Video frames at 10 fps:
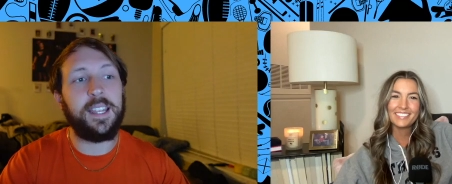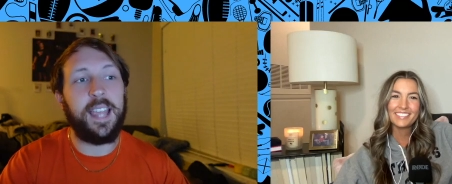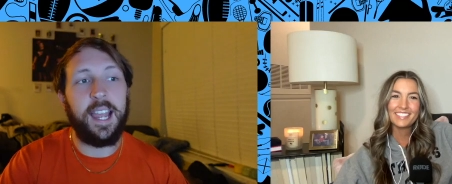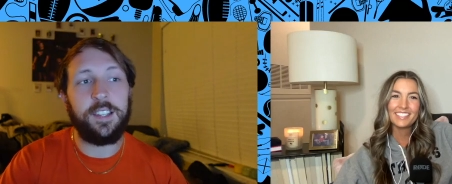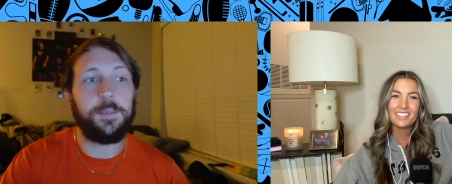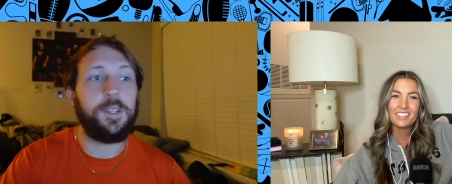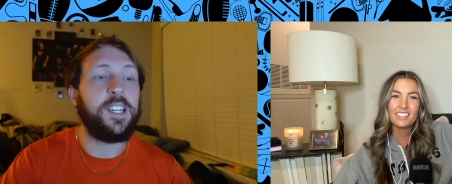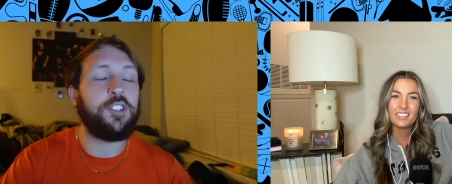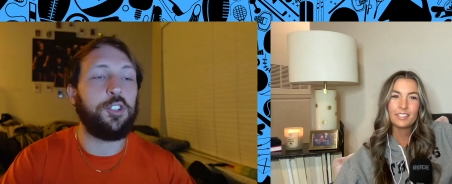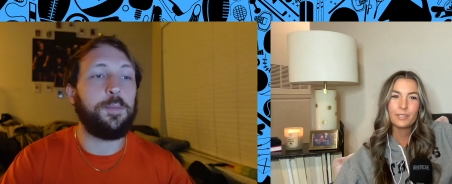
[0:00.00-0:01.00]
Speaker 1: and some
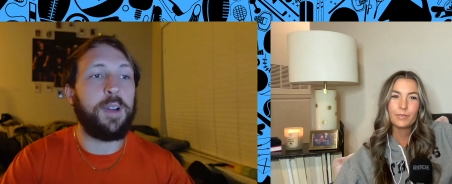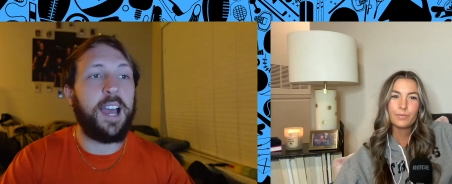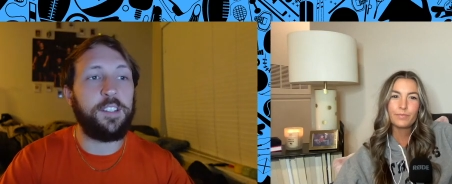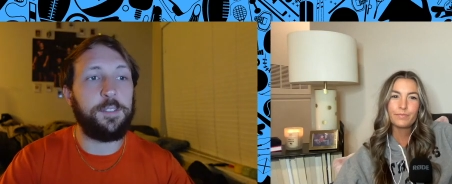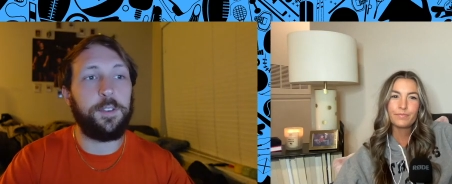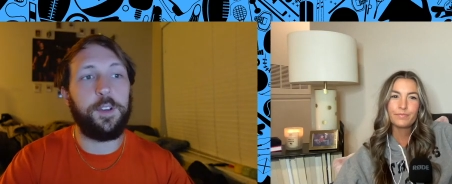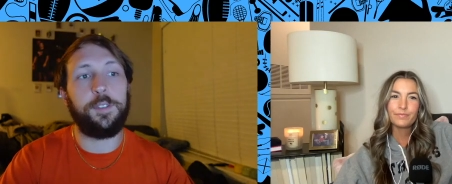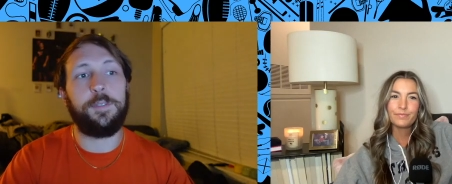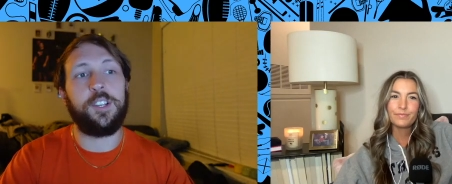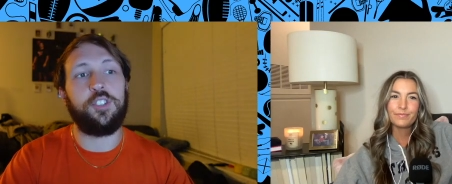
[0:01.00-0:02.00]
additional prizes for those
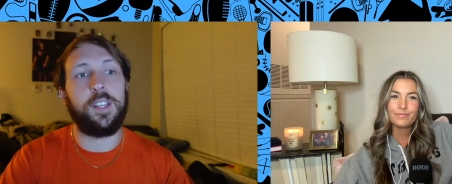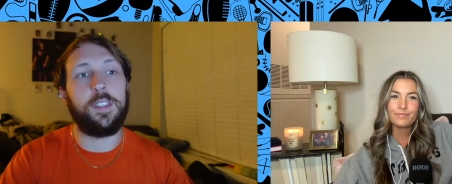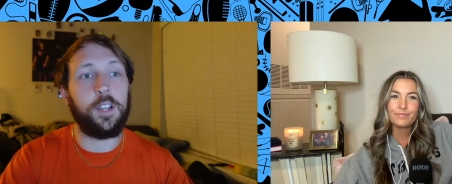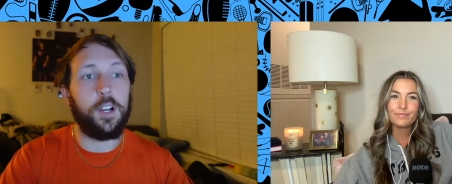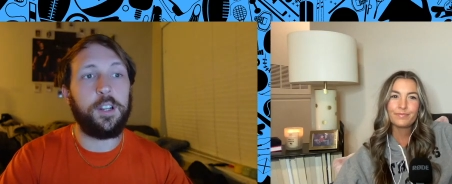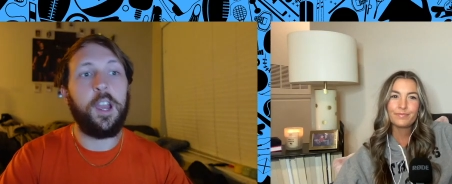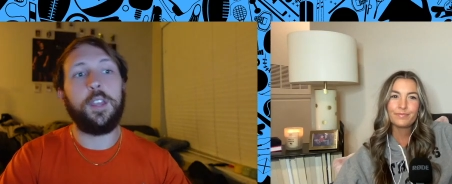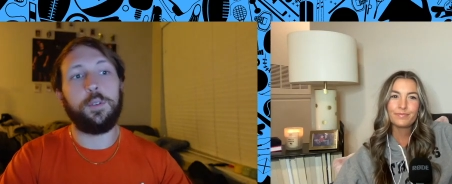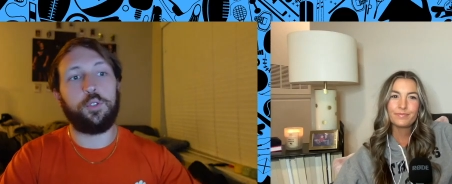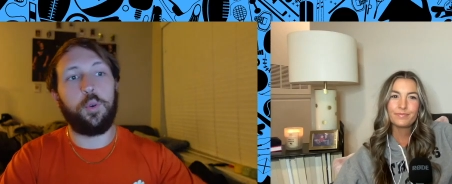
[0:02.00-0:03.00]
finishing third
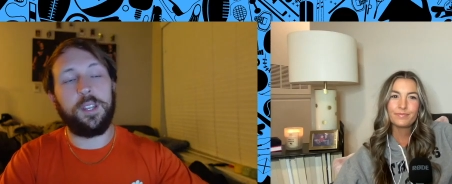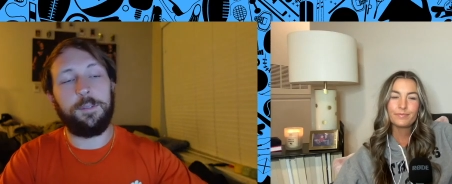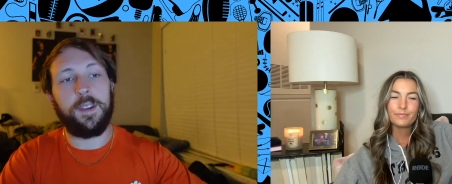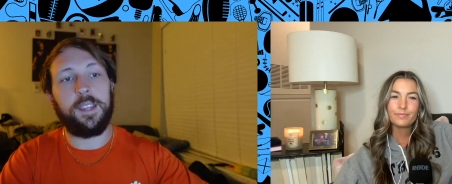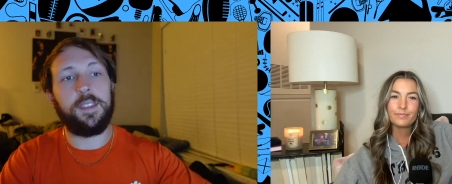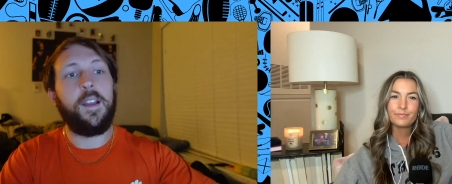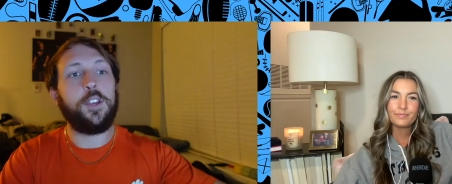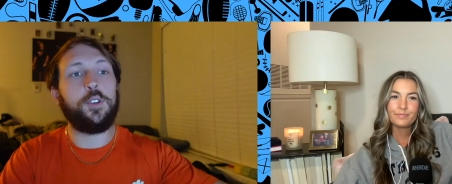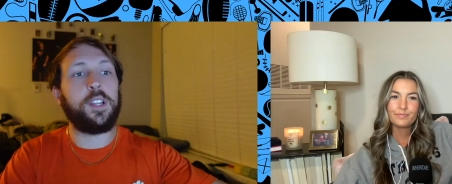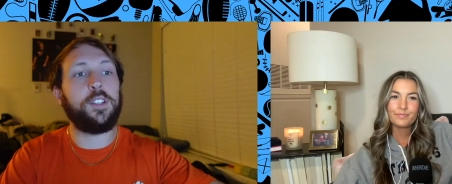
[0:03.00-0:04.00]
through 25th. You
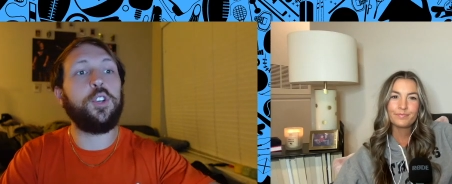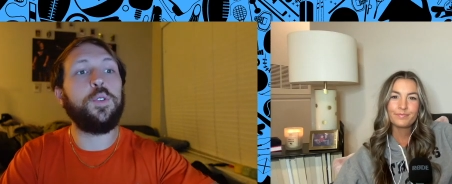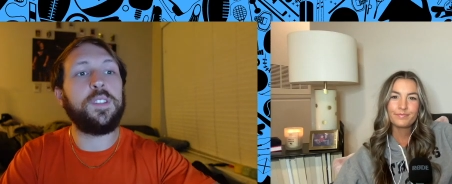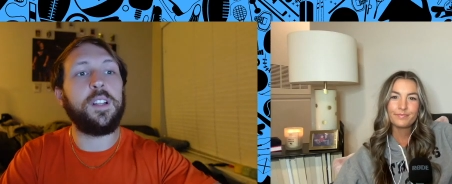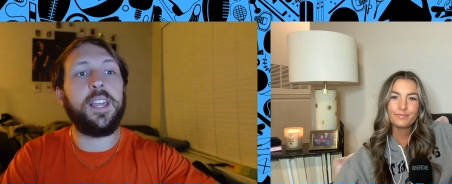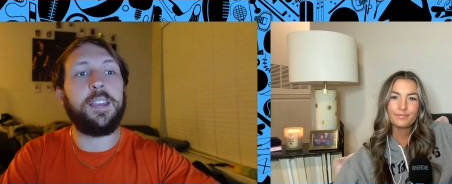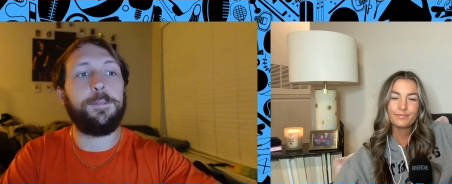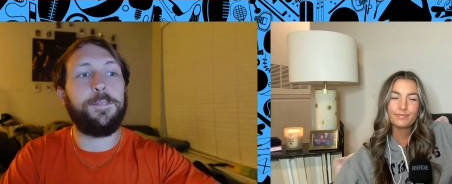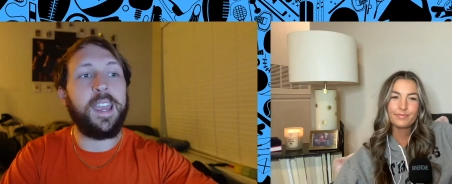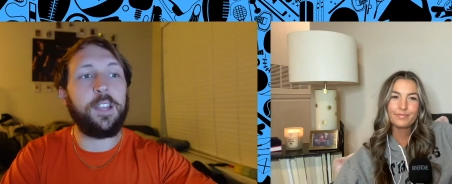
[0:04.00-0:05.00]
can use the link
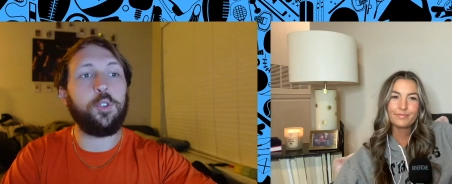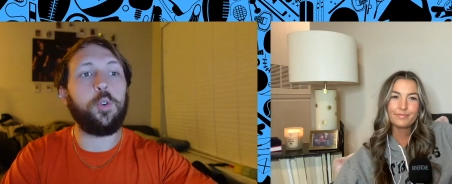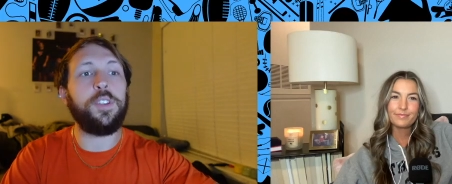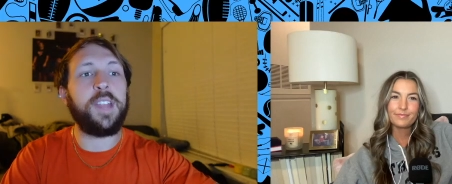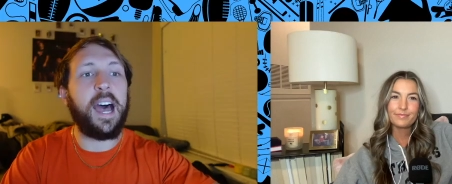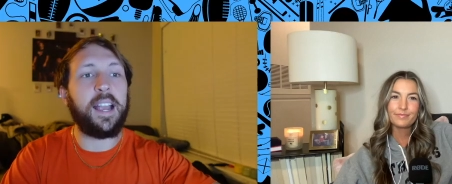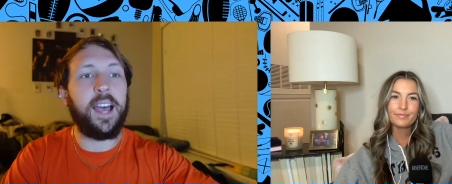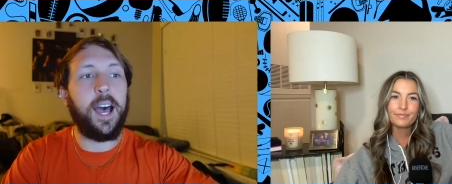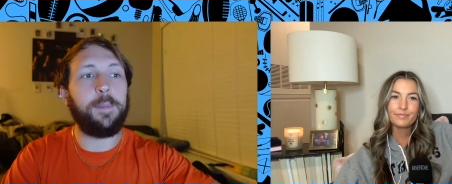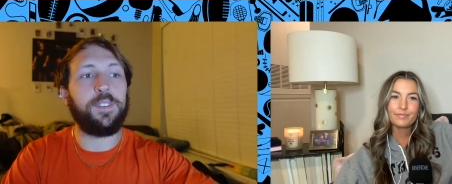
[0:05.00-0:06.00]

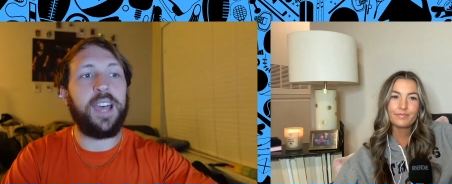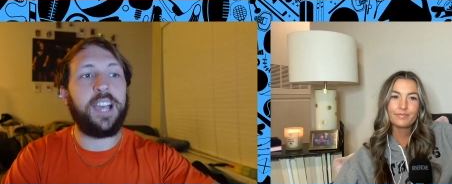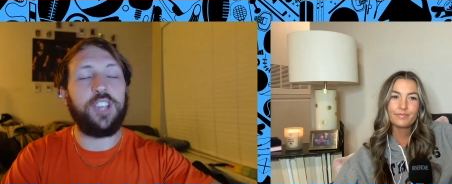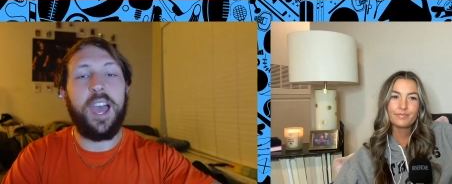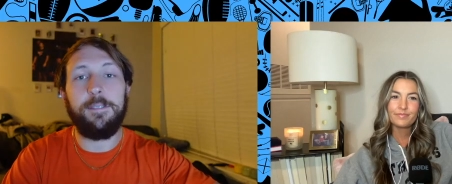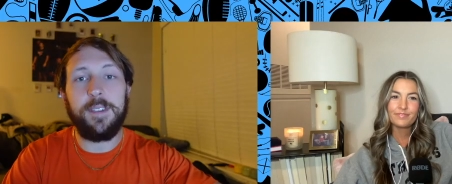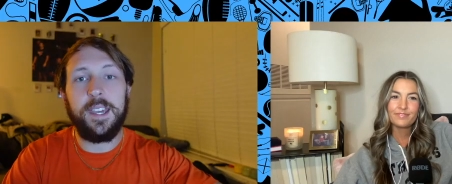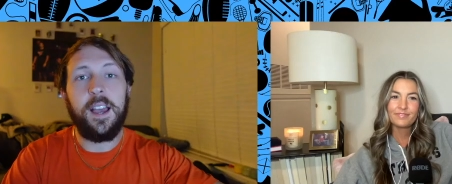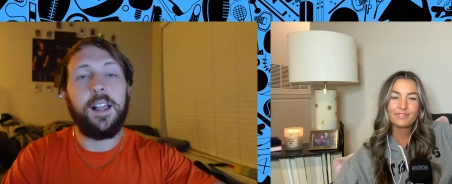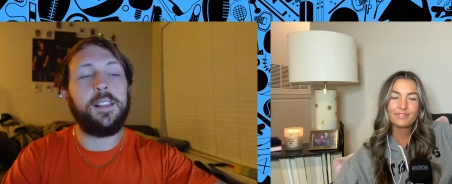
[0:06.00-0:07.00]
fanduel.com slash heavy.
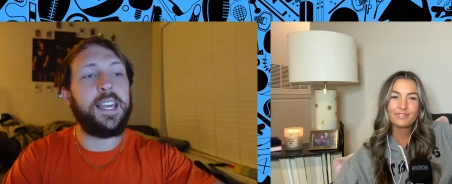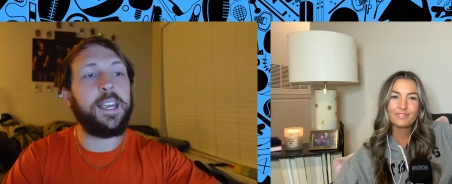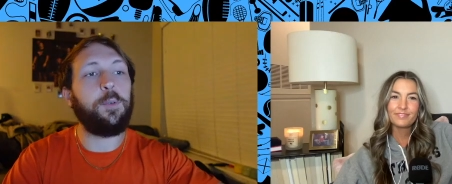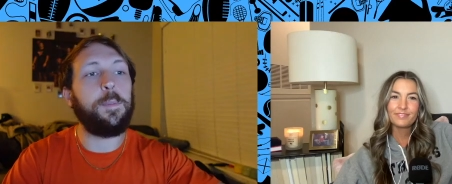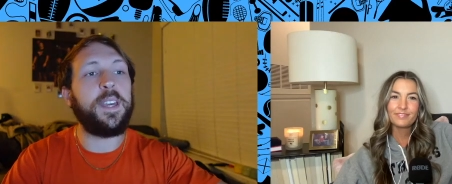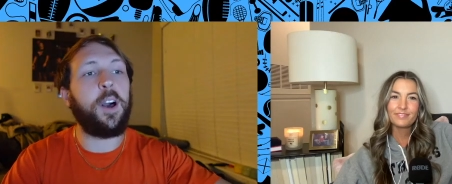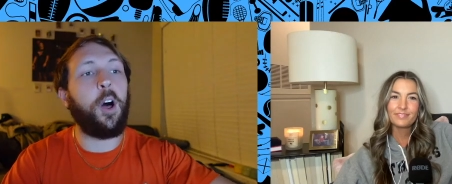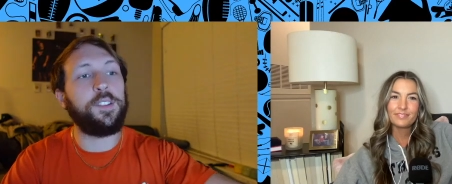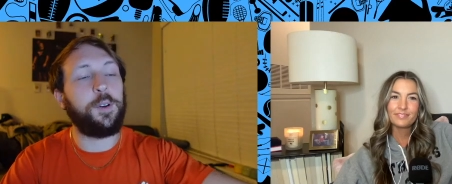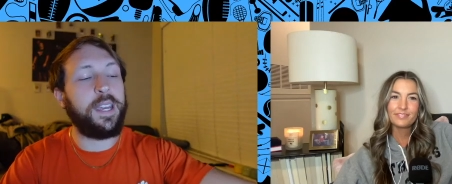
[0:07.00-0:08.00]
Link will be
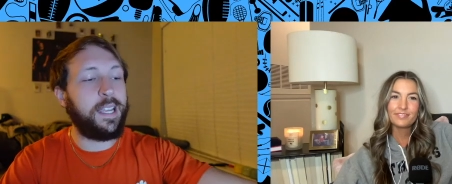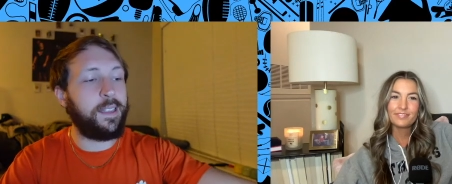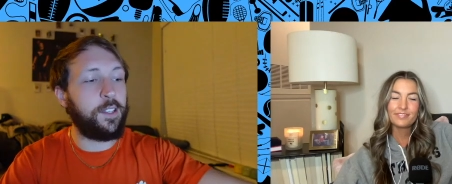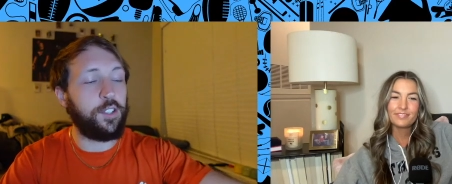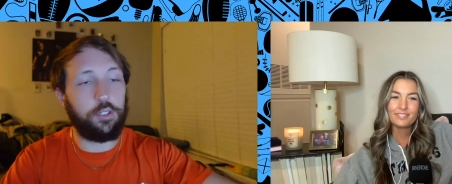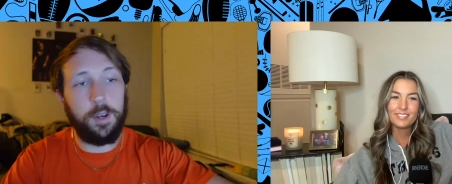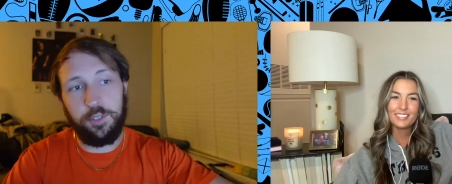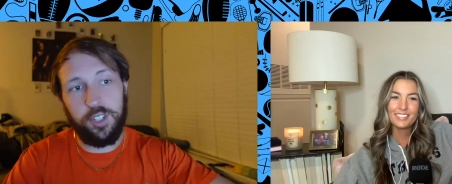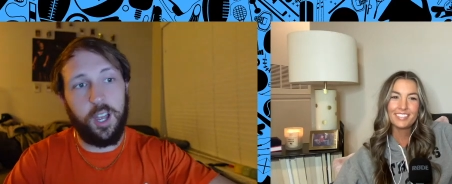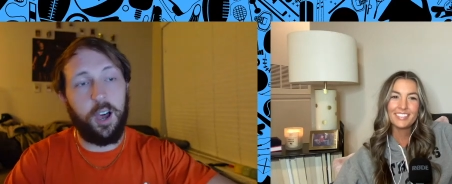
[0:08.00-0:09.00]
also in the
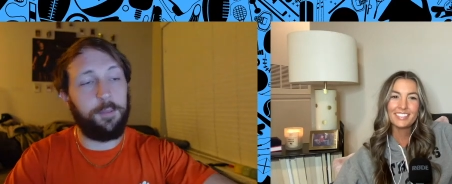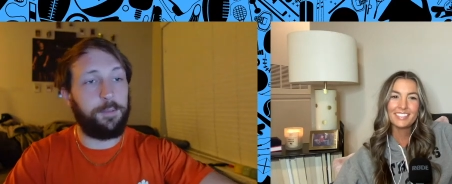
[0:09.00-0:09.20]
description of